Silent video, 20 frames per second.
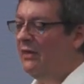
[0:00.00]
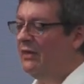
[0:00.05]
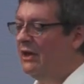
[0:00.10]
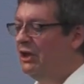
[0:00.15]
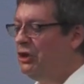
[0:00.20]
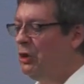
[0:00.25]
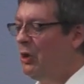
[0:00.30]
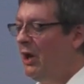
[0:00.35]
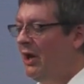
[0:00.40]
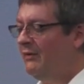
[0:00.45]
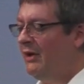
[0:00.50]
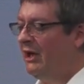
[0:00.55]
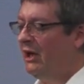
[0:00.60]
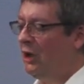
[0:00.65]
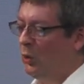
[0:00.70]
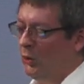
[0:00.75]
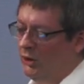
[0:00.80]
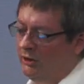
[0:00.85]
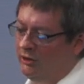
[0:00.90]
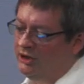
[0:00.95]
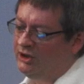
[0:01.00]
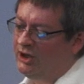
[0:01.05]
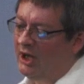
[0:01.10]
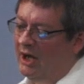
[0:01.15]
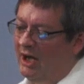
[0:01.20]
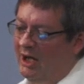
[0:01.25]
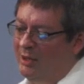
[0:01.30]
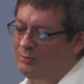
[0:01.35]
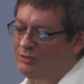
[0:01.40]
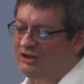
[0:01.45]
Then you have a query to
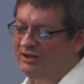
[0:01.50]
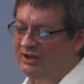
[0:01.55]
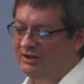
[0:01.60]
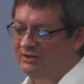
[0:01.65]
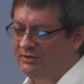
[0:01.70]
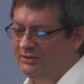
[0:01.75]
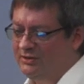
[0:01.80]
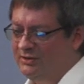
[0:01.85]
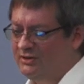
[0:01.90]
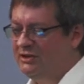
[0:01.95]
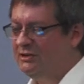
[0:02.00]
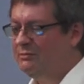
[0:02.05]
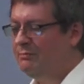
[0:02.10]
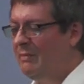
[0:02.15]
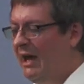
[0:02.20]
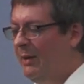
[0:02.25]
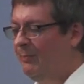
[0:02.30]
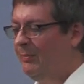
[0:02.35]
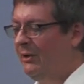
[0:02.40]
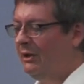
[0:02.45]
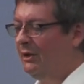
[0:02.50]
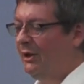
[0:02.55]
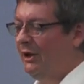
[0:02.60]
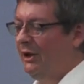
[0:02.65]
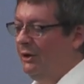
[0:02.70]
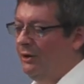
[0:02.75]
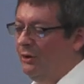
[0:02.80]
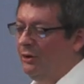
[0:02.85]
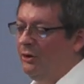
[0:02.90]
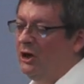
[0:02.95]
object instances mapping
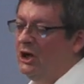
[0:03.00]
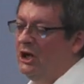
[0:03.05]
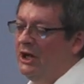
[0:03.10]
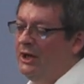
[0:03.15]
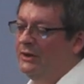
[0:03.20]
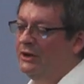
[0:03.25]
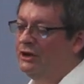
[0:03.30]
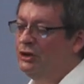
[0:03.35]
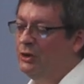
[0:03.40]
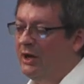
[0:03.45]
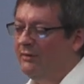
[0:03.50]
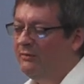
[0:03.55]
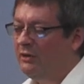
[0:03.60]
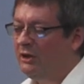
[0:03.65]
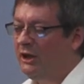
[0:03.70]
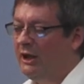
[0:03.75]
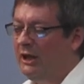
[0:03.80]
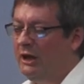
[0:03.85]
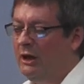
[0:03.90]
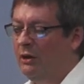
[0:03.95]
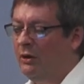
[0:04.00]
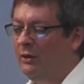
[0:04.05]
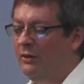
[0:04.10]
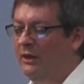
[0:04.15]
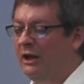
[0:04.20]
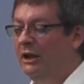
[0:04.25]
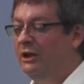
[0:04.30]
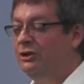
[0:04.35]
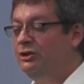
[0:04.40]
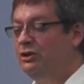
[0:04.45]
layer. Then you have a layer
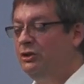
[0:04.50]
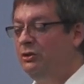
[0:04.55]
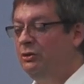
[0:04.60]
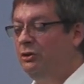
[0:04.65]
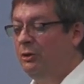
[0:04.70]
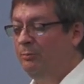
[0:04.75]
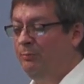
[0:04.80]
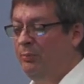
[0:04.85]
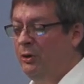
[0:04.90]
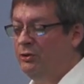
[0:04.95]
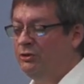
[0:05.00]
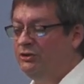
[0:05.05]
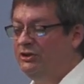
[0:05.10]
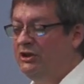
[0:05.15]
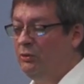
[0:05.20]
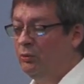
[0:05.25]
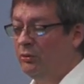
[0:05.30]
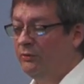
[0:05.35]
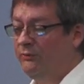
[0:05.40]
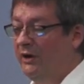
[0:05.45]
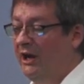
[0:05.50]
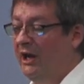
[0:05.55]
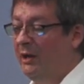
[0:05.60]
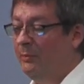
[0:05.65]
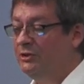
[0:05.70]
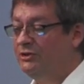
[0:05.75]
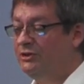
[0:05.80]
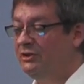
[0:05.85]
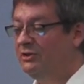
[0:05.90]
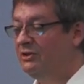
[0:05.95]
that lets you compose SQL
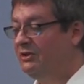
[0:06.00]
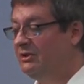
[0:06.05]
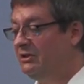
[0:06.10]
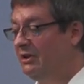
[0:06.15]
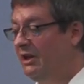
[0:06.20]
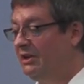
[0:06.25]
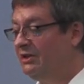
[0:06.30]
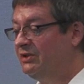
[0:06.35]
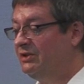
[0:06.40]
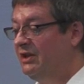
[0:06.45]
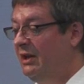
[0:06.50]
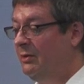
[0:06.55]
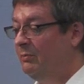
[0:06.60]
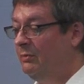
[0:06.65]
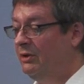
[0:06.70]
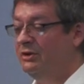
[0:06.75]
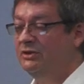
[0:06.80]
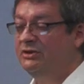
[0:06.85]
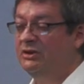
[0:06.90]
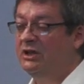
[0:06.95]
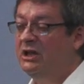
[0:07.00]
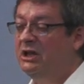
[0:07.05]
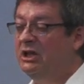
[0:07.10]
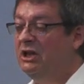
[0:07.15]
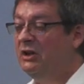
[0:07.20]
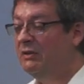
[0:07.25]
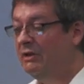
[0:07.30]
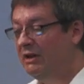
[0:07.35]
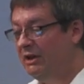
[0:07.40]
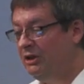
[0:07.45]
fragments into select statements.
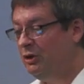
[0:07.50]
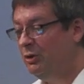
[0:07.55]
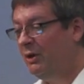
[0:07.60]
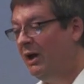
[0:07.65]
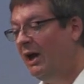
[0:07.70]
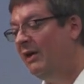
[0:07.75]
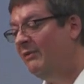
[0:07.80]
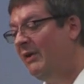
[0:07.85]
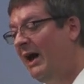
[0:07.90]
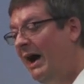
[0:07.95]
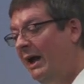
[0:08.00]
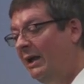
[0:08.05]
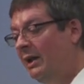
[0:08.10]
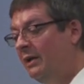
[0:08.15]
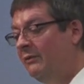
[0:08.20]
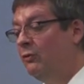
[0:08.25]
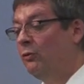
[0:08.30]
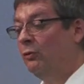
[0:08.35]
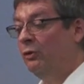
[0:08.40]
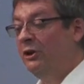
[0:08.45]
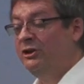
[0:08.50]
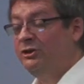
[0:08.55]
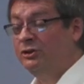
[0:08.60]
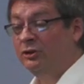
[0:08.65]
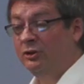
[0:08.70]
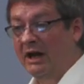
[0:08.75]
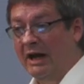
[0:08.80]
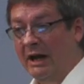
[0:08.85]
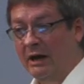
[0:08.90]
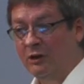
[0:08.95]
Then you have high-level
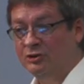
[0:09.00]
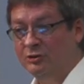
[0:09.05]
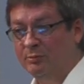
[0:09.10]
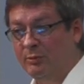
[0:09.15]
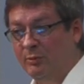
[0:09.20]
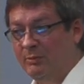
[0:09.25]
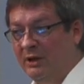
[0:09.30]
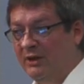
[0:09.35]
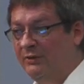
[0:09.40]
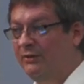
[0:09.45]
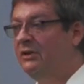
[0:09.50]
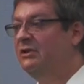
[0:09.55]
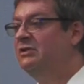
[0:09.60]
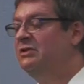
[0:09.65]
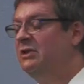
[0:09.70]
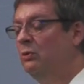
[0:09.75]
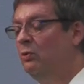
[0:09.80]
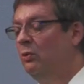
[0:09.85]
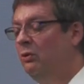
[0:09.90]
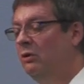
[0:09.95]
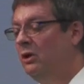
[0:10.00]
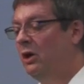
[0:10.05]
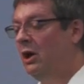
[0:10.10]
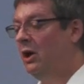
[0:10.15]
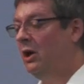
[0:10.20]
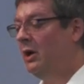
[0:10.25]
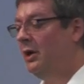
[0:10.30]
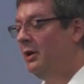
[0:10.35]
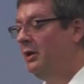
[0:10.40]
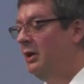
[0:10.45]
relational algebra methods that work
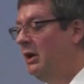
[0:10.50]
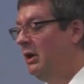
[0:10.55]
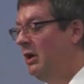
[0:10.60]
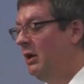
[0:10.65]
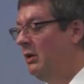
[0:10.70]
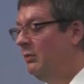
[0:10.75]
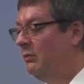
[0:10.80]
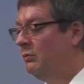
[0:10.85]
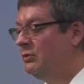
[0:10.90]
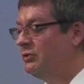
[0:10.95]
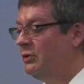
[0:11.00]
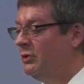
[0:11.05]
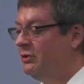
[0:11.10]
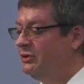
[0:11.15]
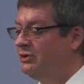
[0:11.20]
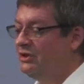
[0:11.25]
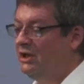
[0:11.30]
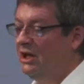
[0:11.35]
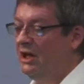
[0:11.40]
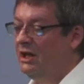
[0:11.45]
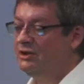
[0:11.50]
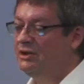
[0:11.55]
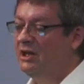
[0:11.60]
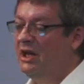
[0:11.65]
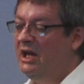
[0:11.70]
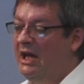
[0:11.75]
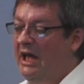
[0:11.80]
on uh, result sets.